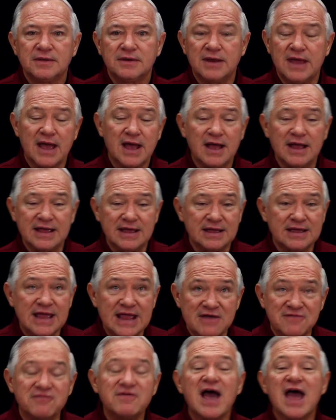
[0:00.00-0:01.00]
Now,
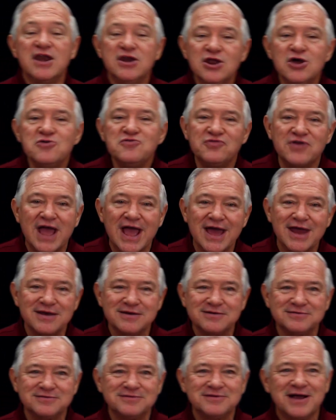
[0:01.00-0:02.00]
if I knew that,
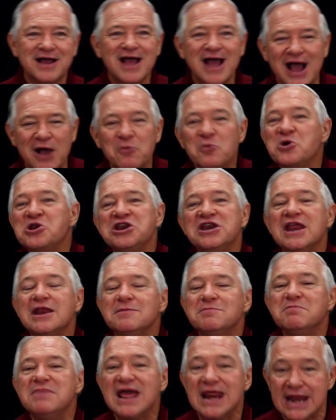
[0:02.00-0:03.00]
I wouldn't
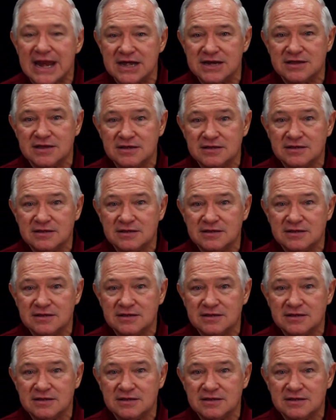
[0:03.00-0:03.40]
admit it.